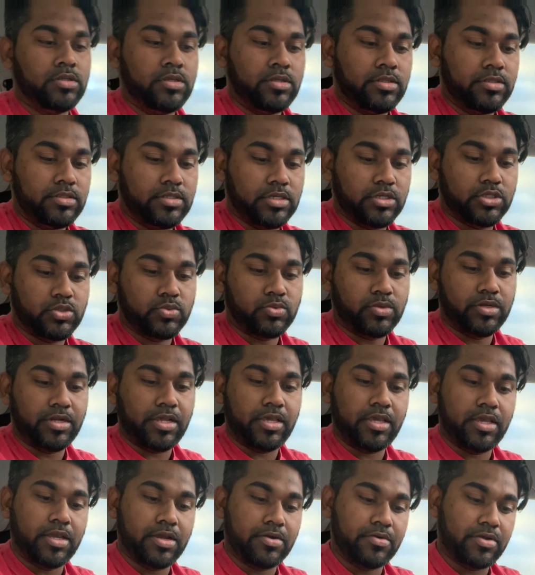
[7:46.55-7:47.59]
This one
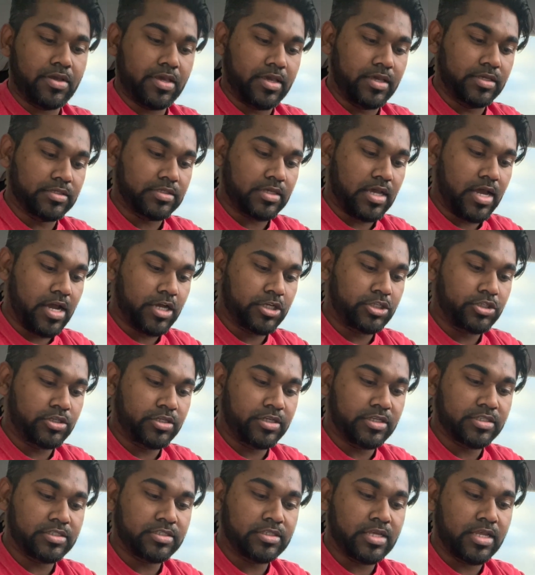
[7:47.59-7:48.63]
here is
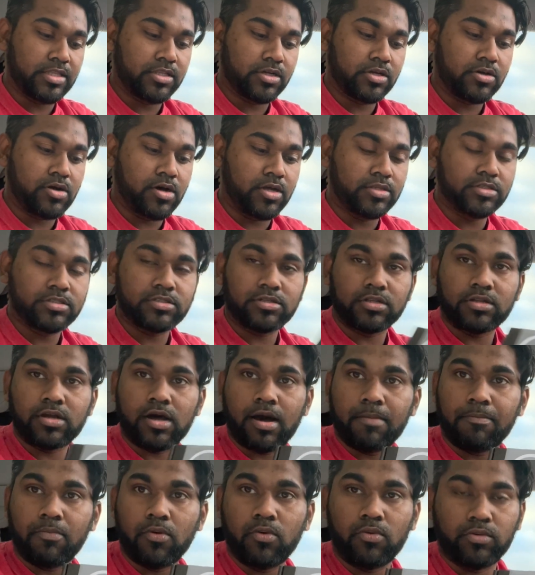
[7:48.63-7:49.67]
actually a center console
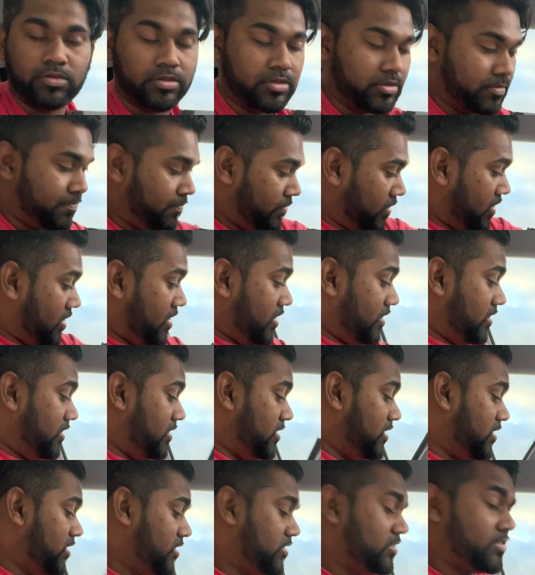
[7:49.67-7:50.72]
cup holder.
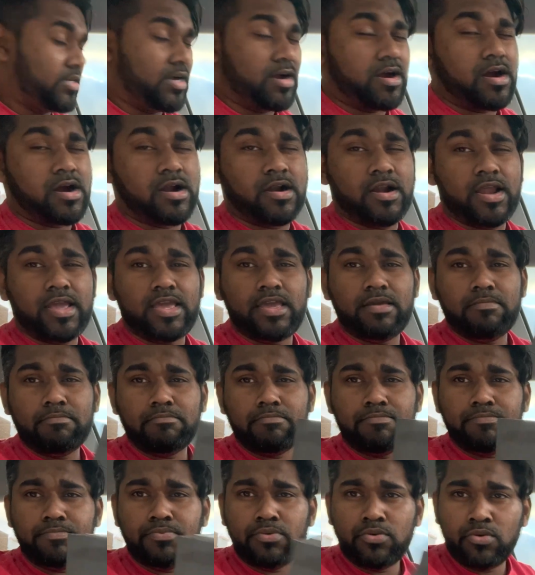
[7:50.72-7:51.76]
These are
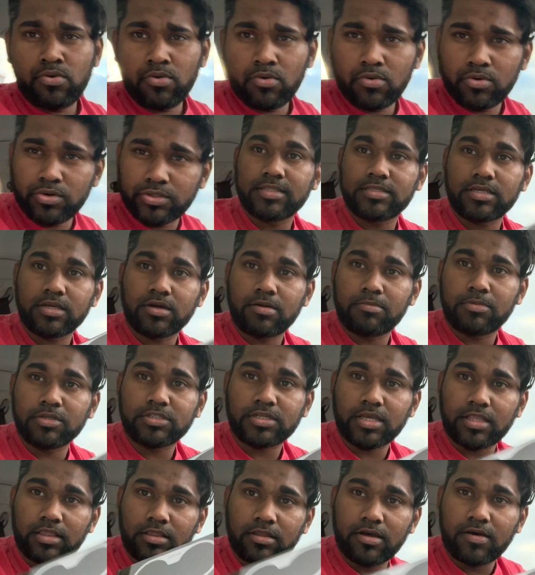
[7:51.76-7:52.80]
important. How
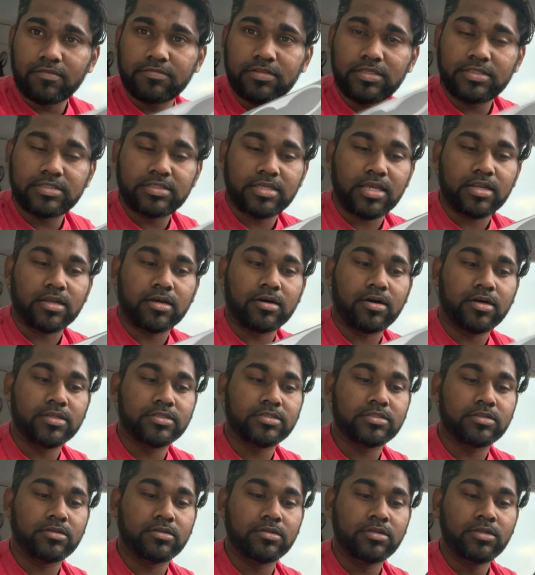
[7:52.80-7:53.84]
much I love these center
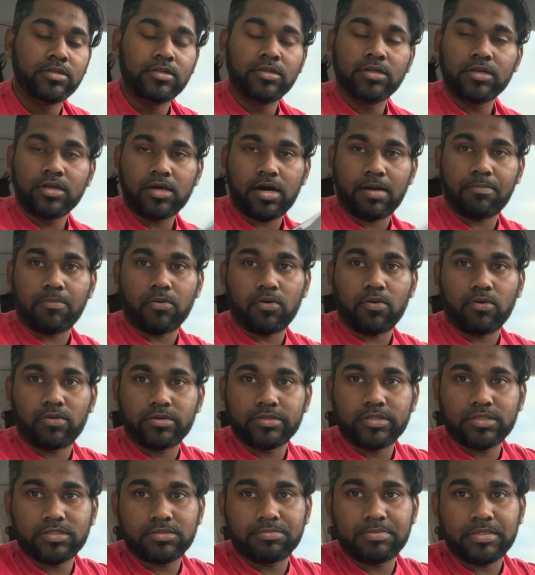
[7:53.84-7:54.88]
console cup
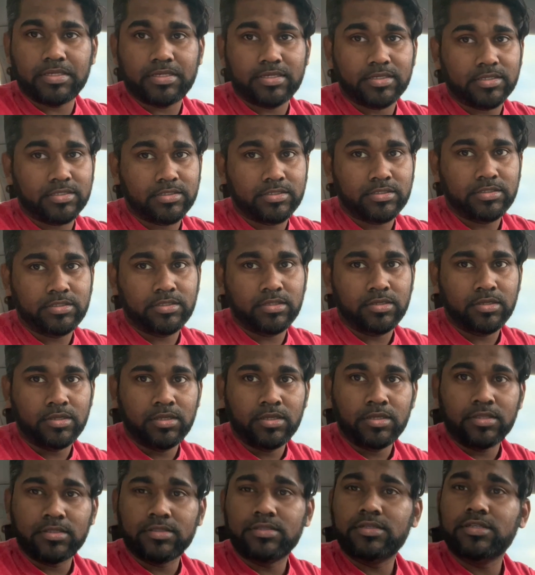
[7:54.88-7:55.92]
holders, because
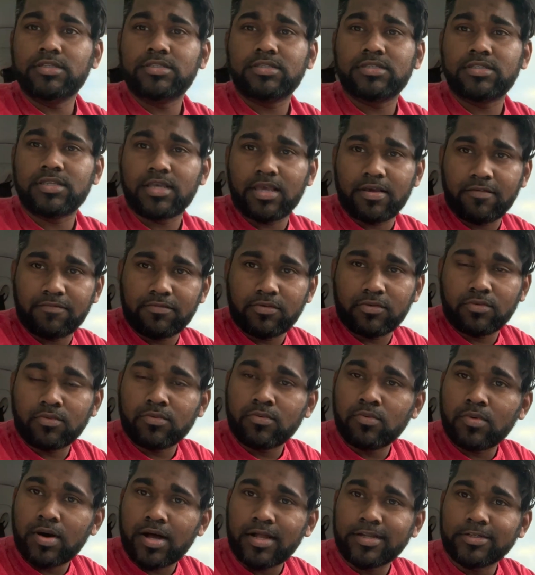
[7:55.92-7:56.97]
these save you
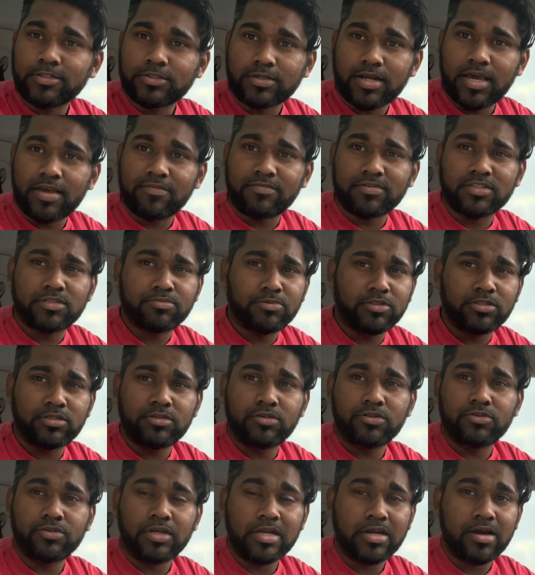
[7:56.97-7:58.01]
while driving, especially
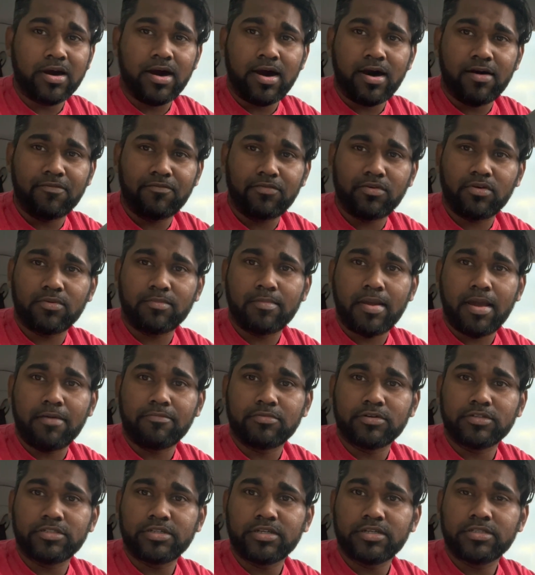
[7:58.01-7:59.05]
if you drink coffee or
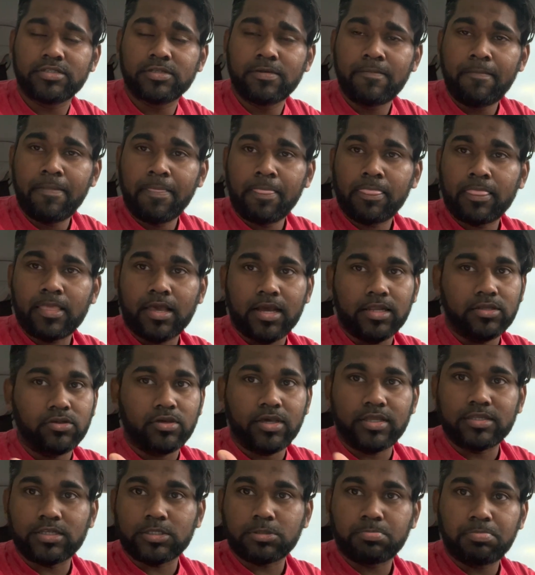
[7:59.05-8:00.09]
beverages and you
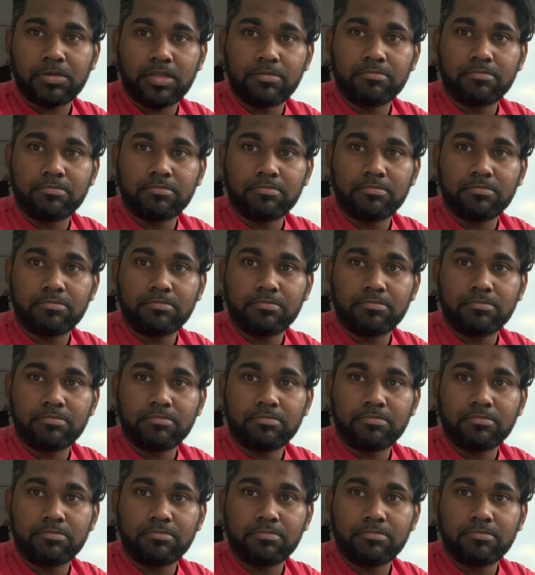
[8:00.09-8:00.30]
hit a speed